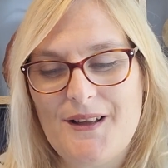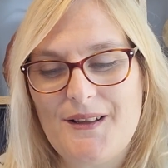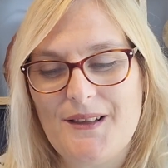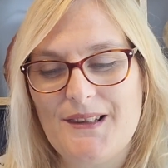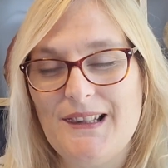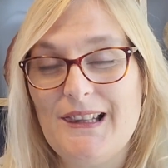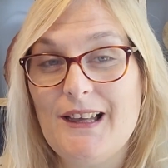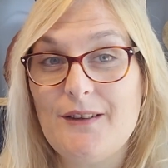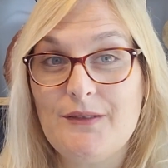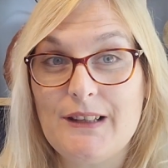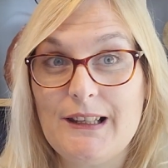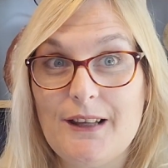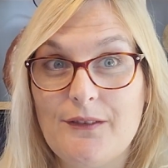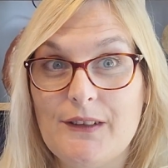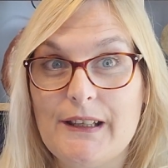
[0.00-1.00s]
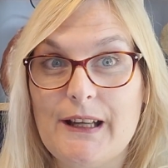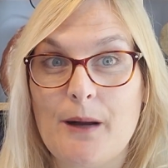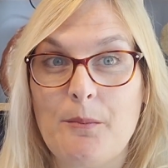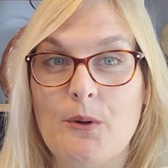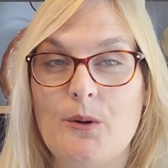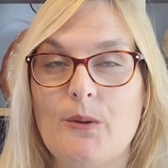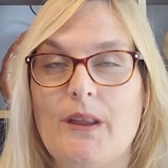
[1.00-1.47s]
lovely
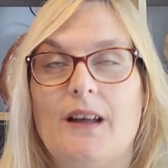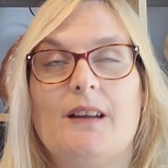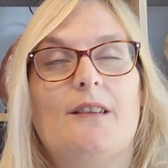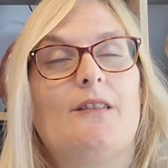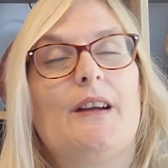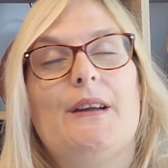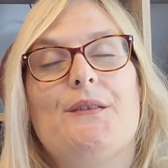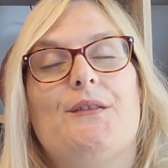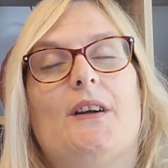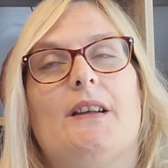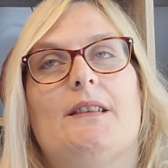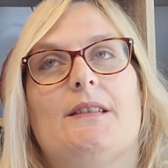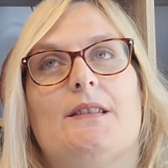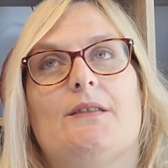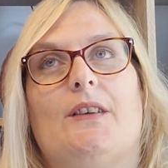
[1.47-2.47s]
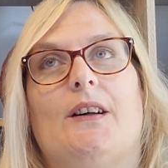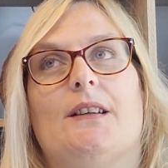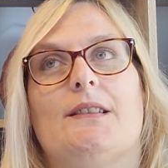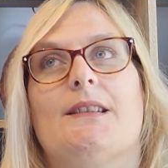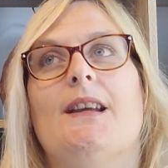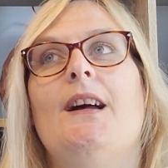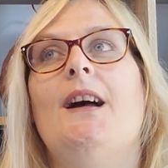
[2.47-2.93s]
couple that are great friends of
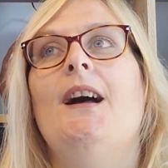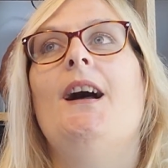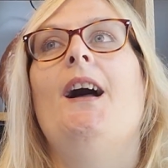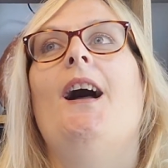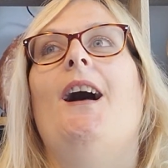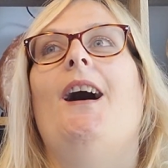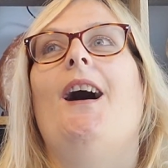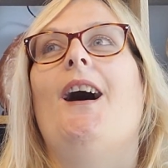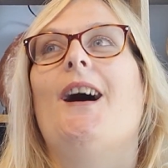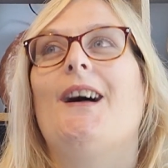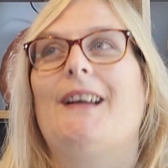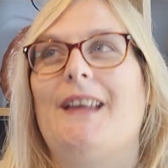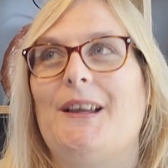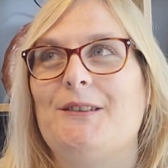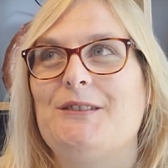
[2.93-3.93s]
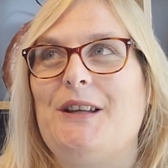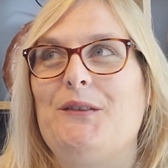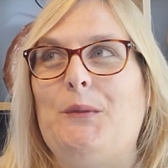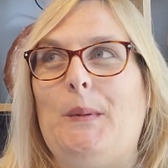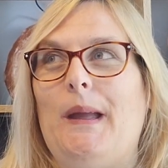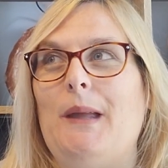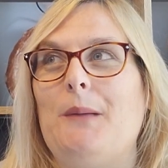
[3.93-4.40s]
ours are going to have
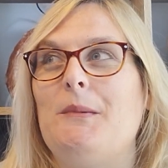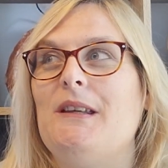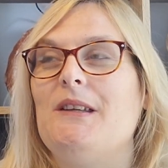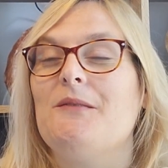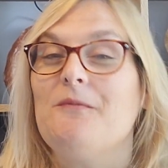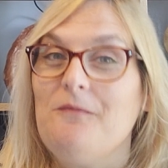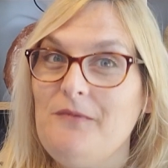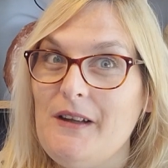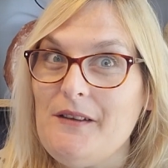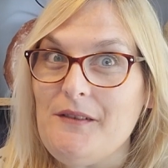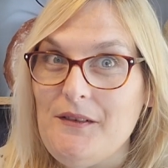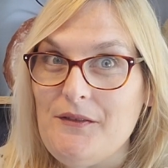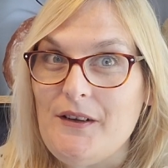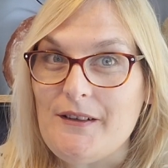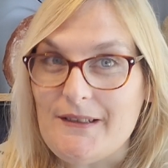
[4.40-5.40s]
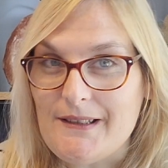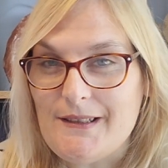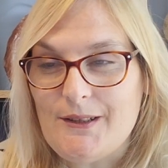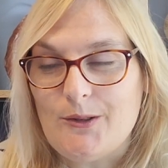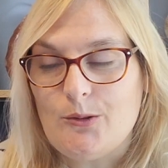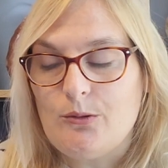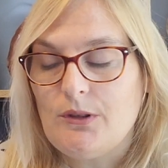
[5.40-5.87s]
a baby very
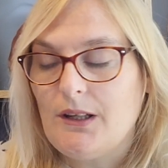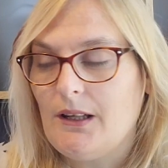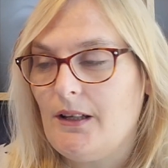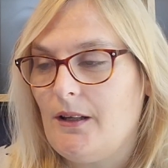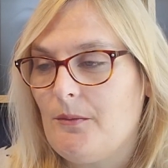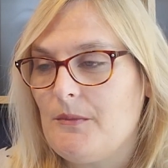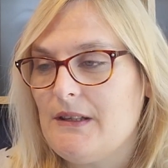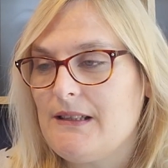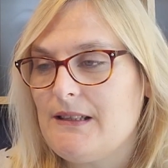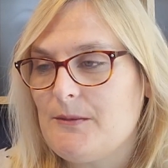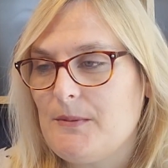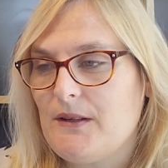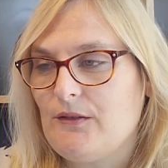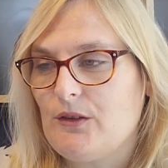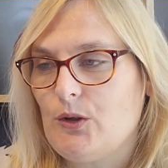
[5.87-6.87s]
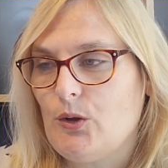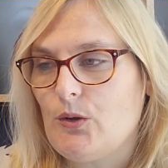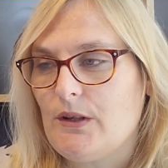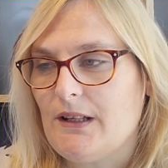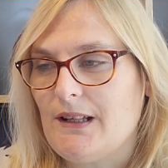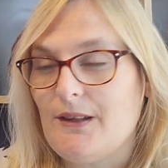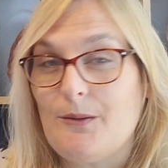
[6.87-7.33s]
soon. This has been
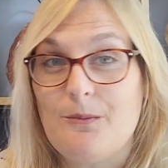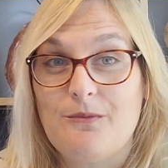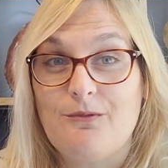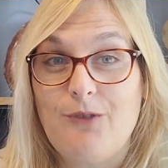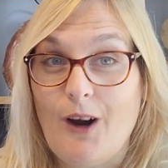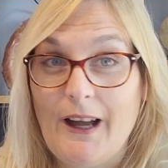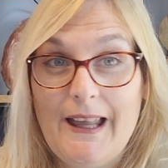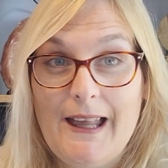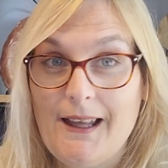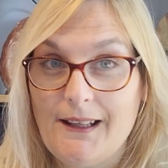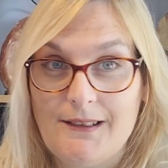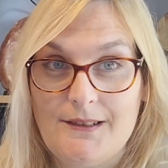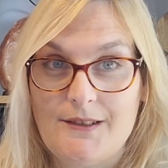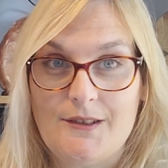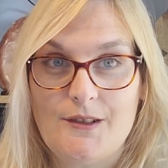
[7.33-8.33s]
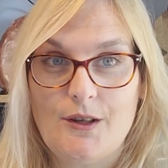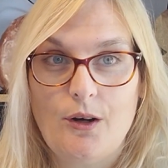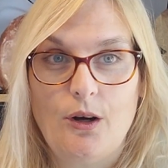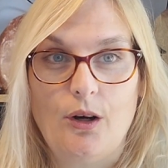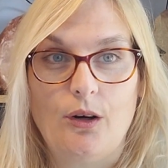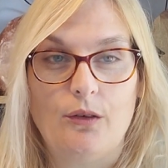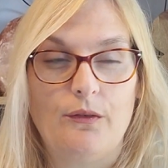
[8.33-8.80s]
recorded at the right end
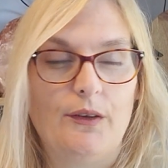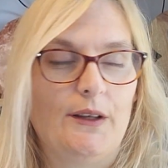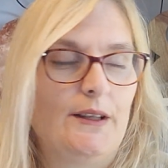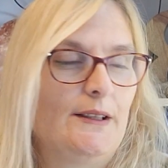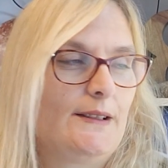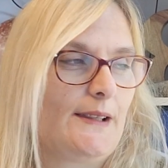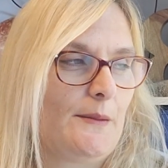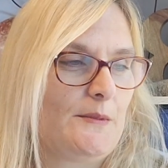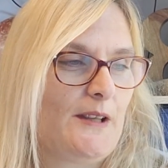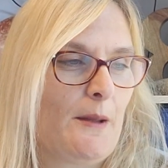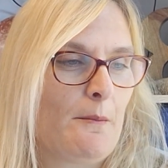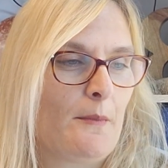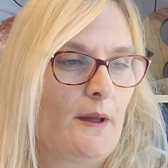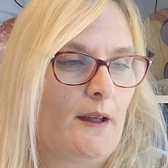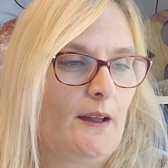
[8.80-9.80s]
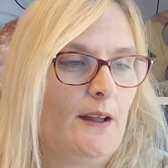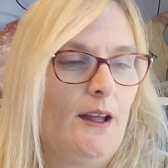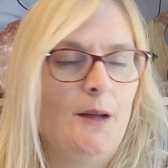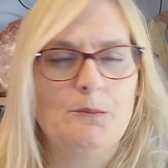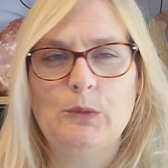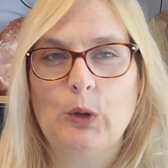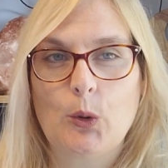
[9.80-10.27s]
of September.
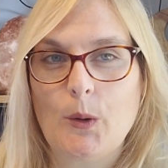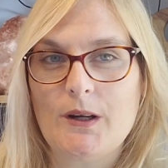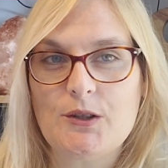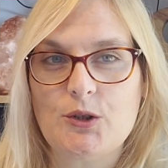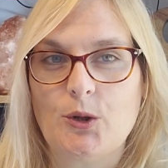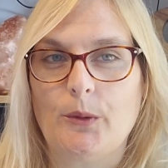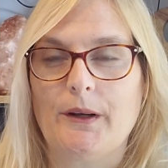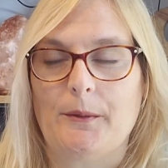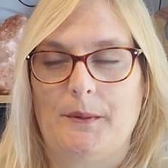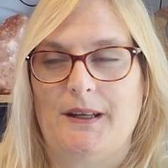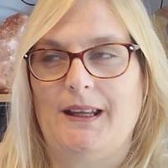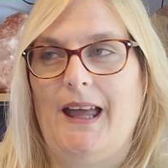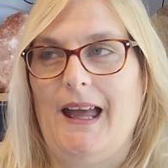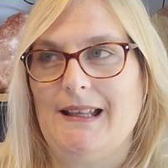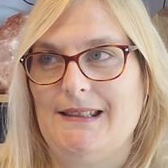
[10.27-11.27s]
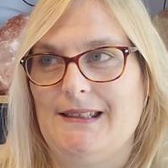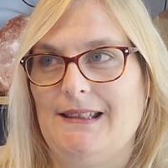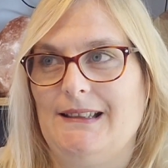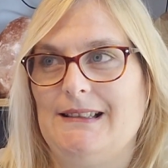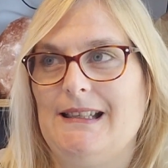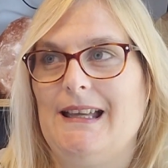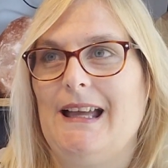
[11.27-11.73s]
Not quite sure when I'm going to
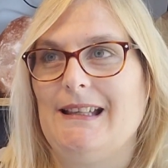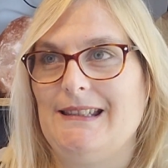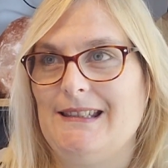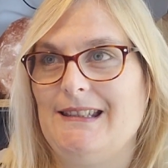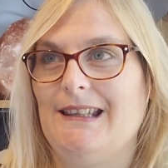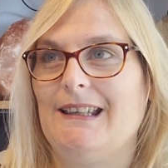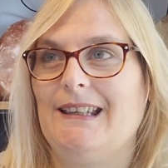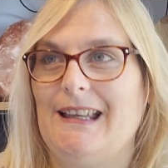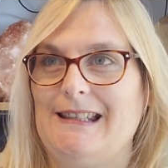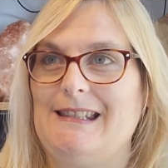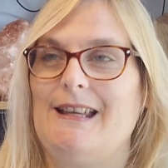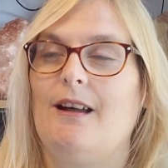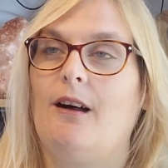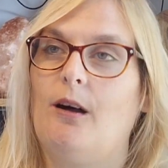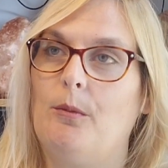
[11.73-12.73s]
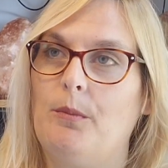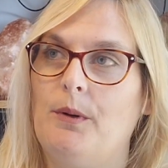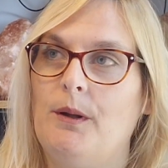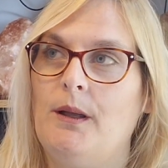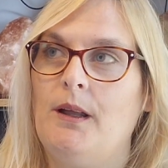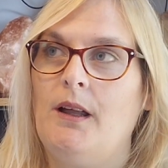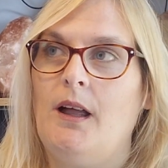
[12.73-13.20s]
edit it and get it up,
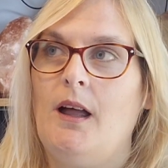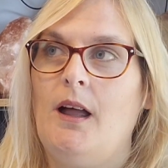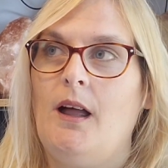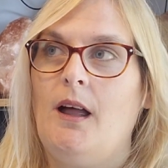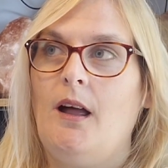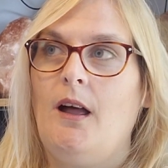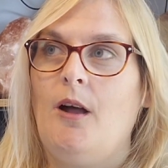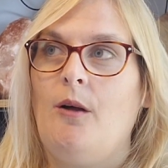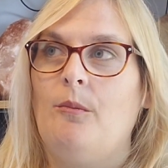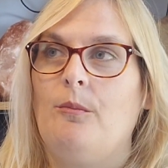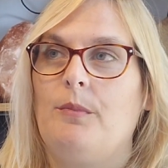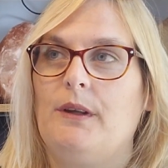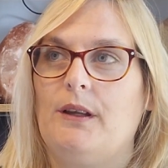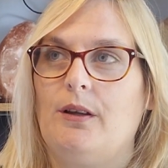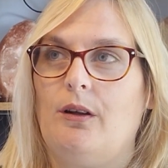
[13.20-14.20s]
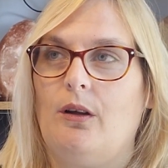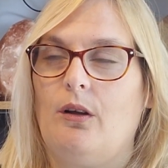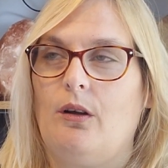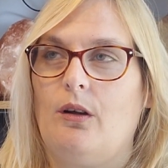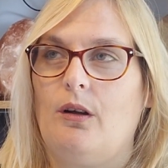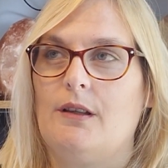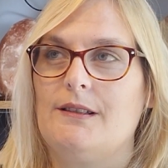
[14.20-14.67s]

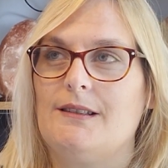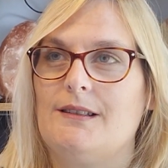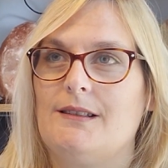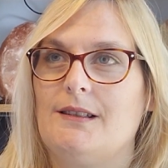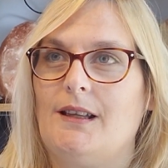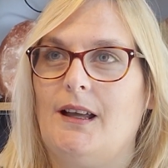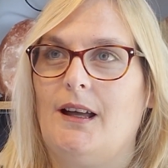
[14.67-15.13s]
because